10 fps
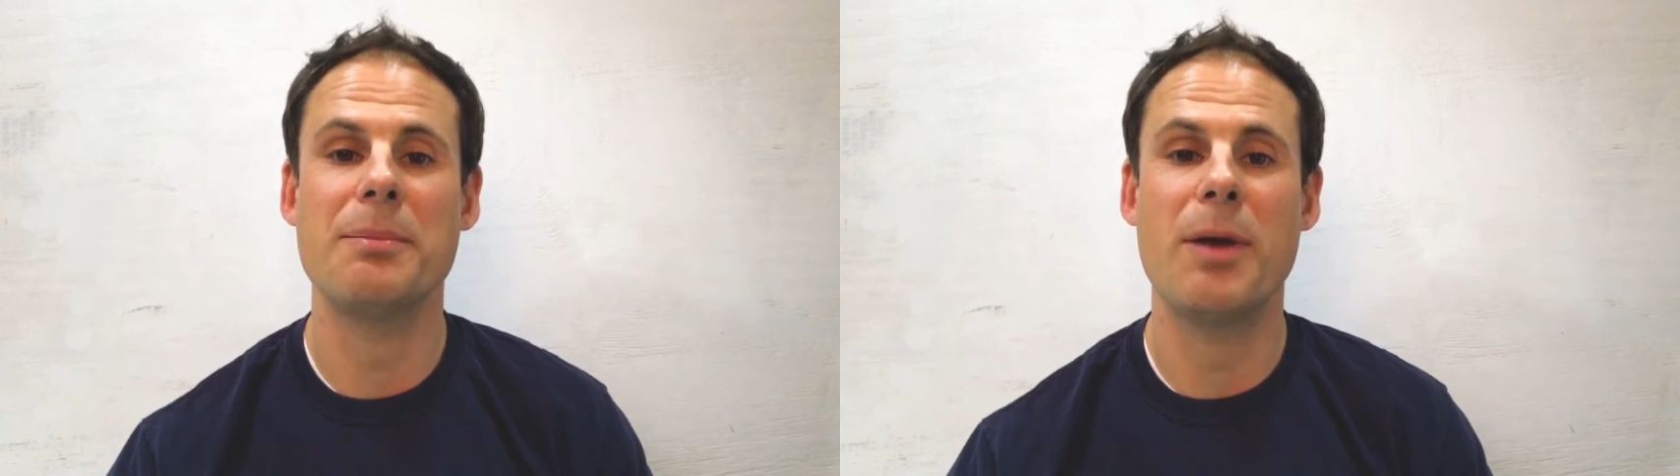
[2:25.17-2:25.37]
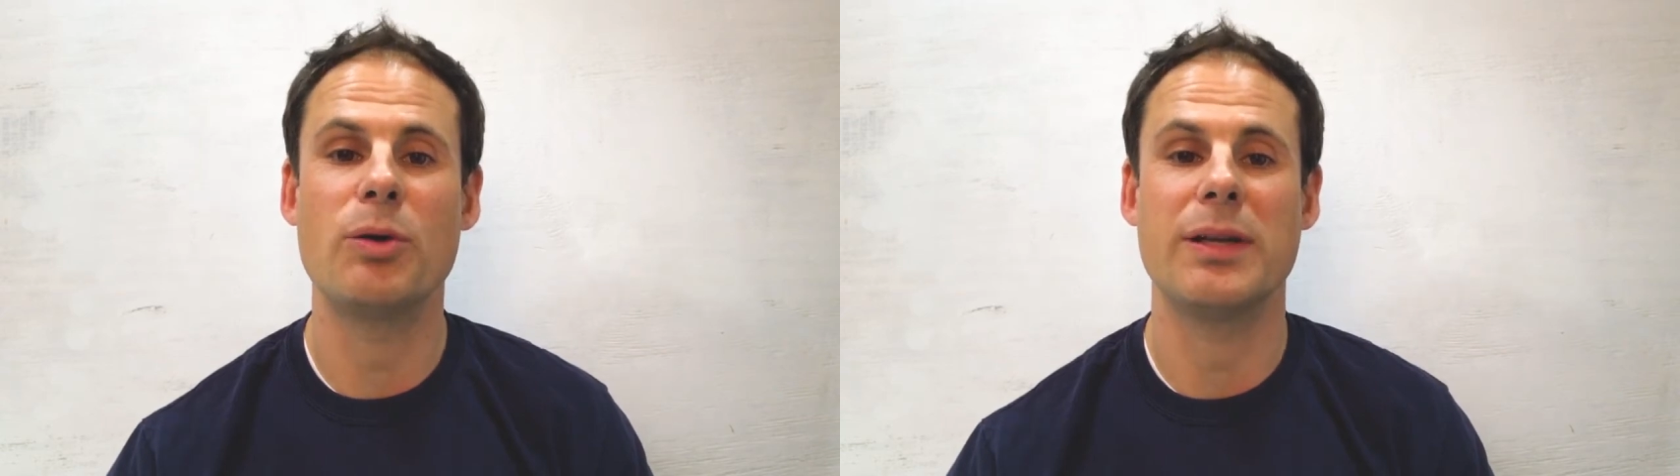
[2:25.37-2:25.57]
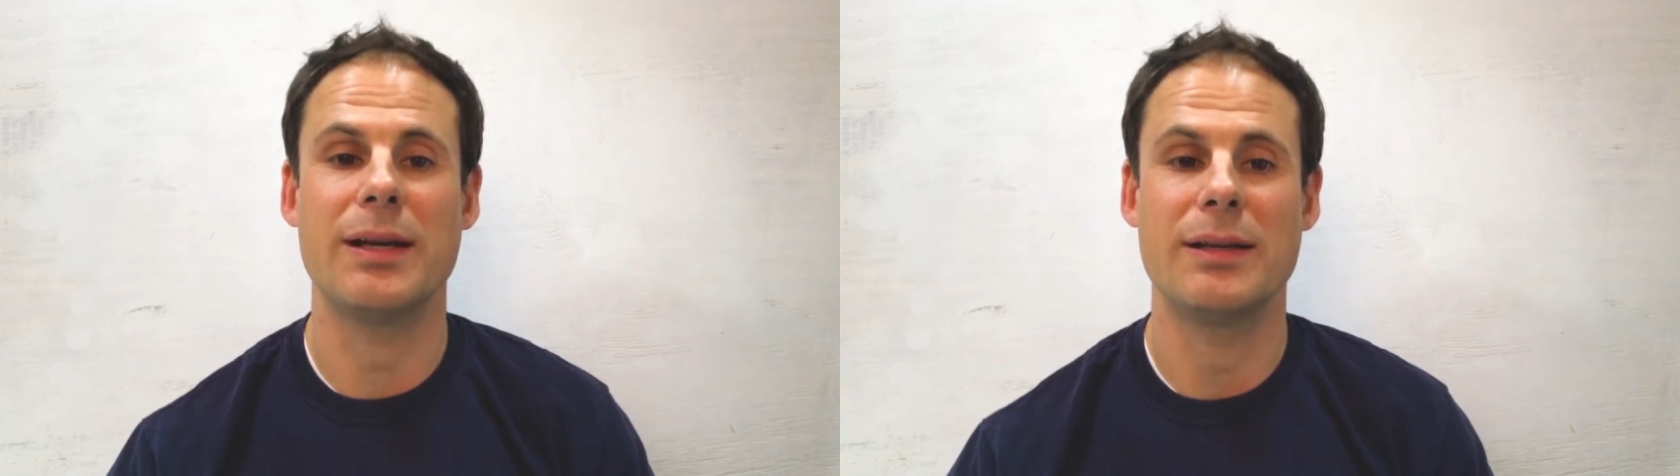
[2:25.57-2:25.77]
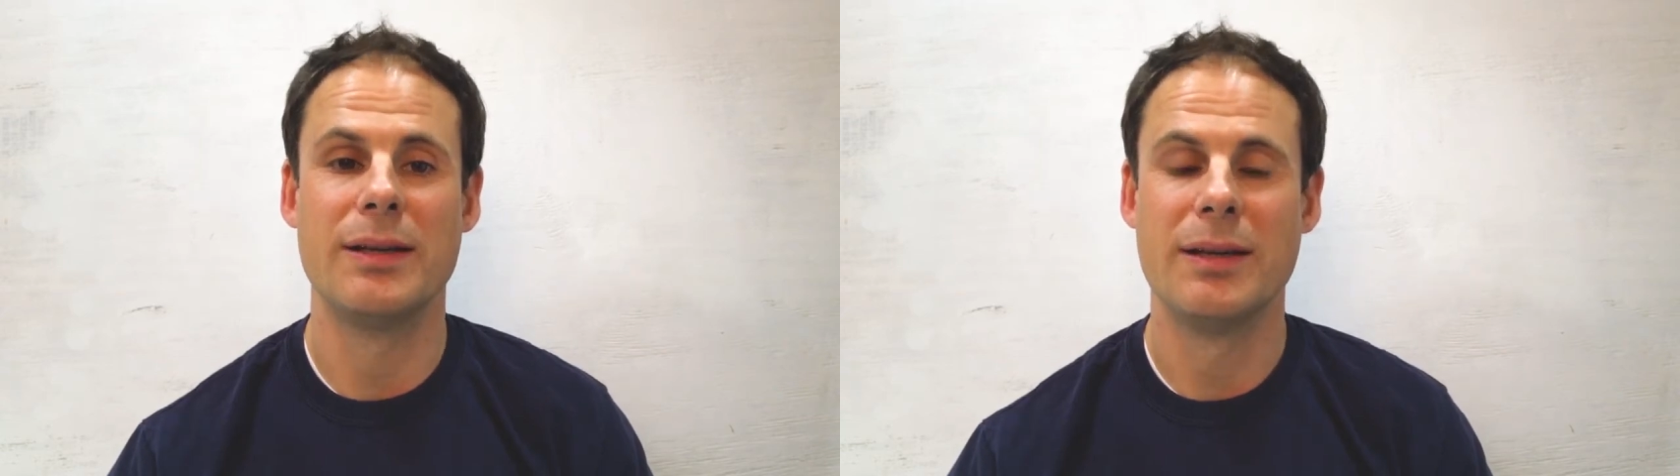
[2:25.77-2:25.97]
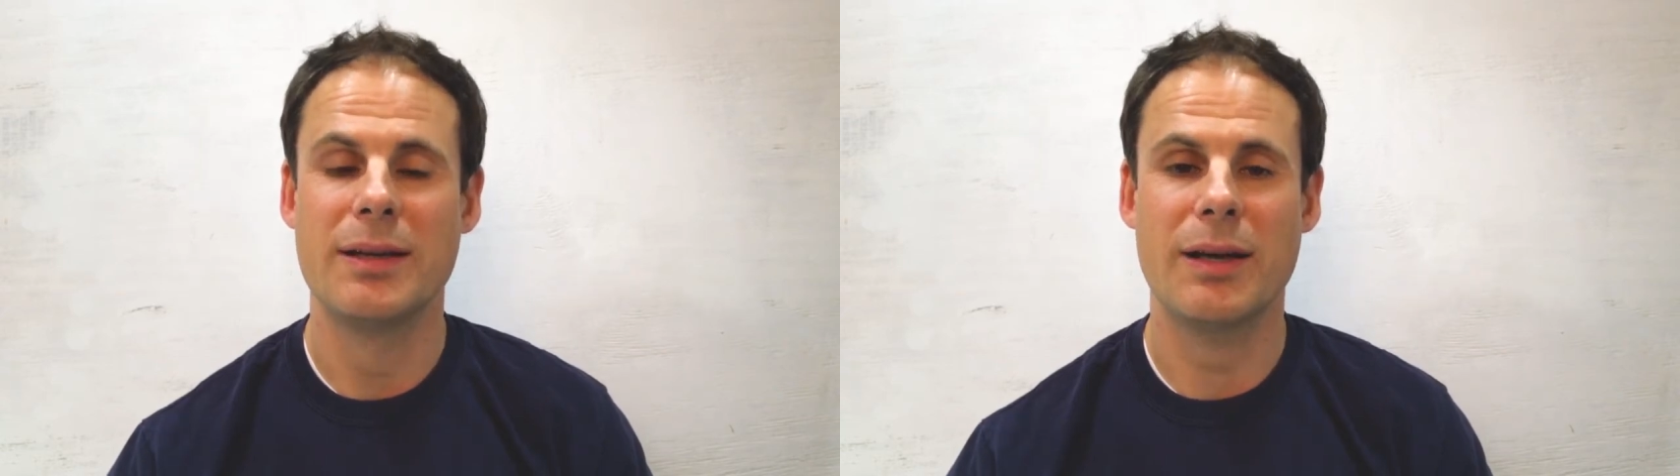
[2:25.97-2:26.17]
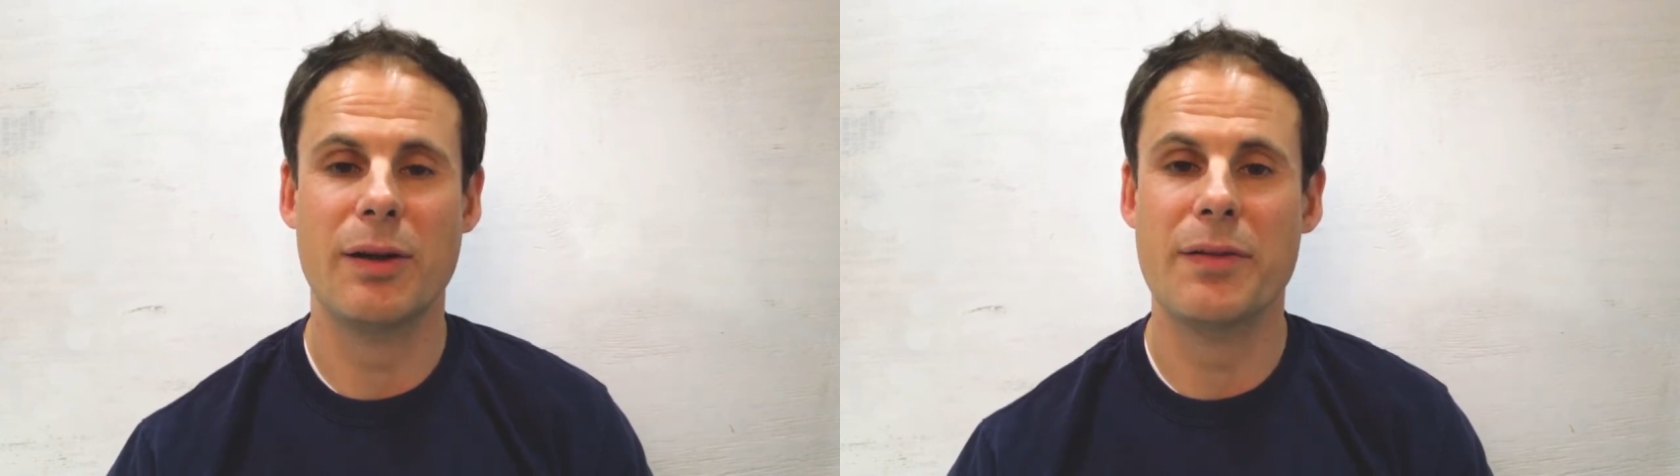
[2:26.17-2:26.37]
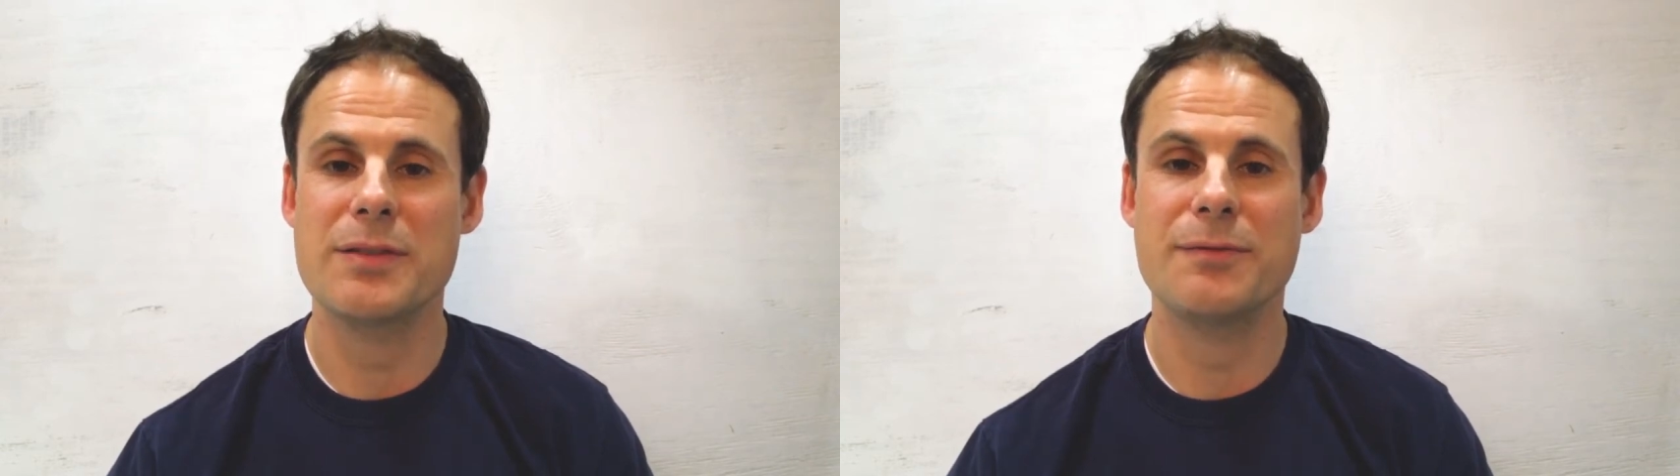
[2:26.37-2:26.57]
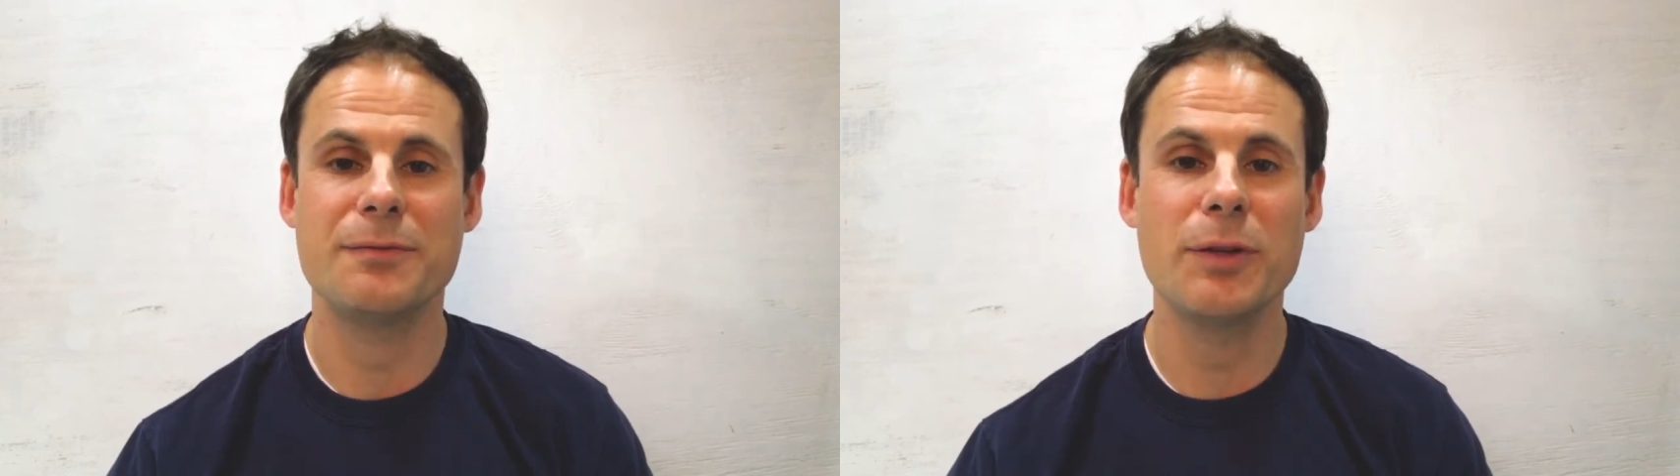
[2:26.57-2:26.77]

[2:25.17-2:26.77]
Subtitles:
pneumonia, got all this